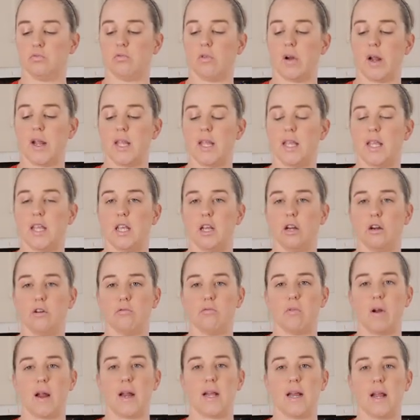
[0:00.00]
right
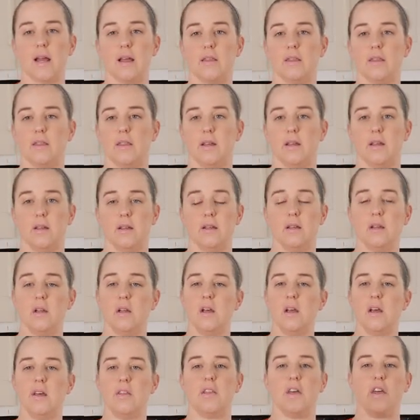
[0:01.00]
here, right at the
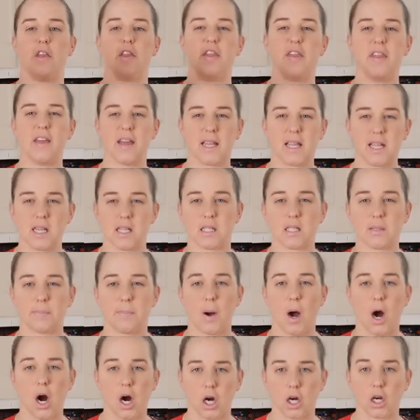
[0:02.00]
thickest
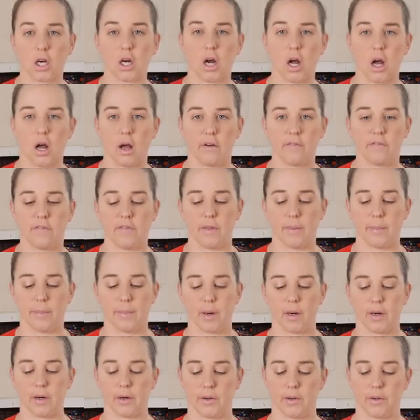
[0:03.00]
part of the
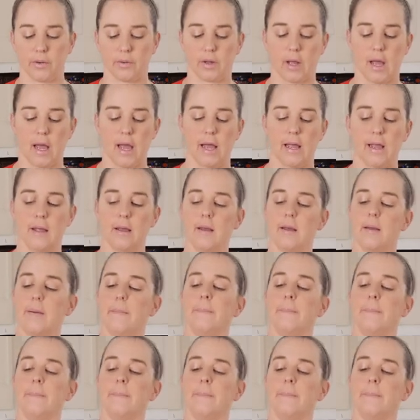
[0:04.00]
bird, okay?